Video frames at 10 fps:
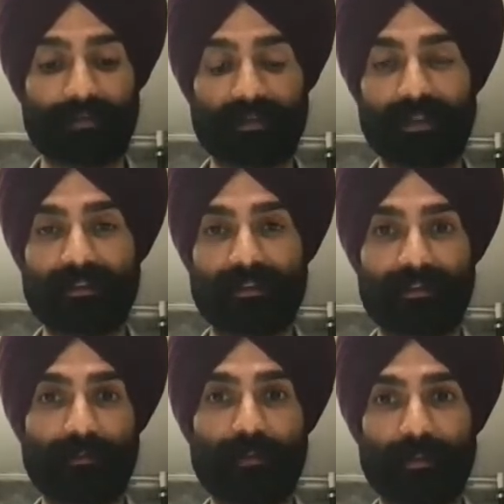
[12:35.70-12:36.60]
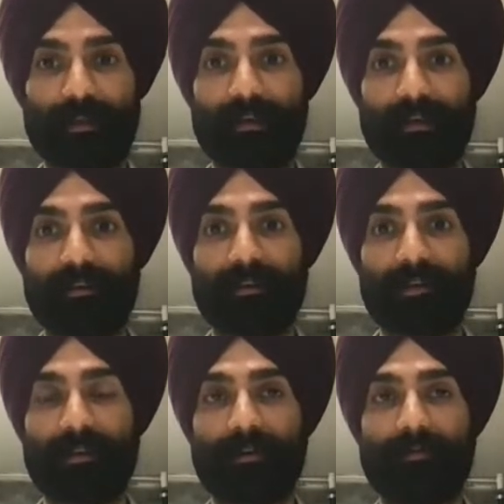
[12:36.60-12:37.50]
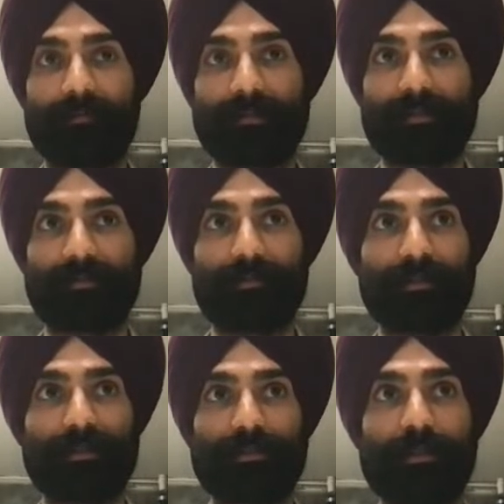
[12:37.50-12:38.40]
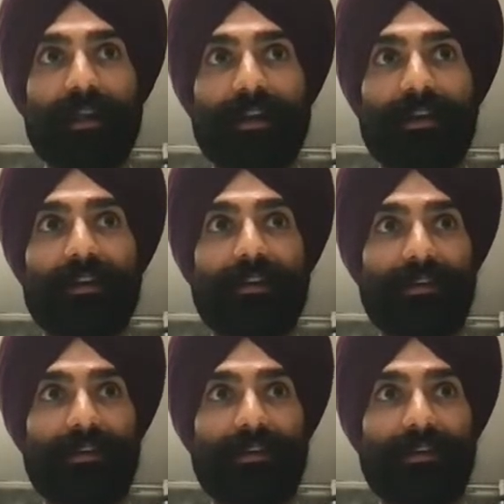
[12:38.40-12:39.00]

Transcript: get their input on sort of which way